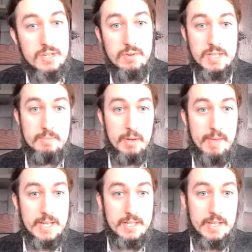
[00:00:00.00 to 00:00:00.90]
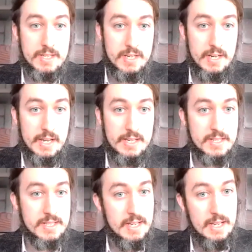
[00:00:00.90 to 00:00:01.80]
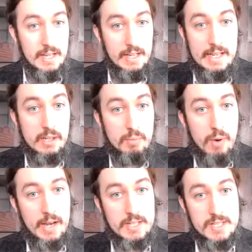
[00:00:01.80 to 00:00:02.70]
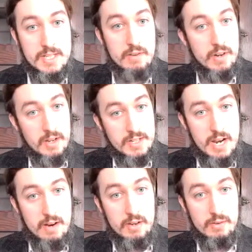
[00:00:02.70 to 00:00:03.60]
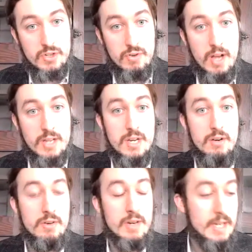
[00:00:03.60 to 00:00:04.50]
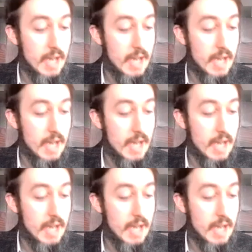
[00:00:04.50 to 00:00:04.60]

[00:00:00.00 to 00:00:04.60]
who has implemented this in his legal practice here in Ontario and Toronto.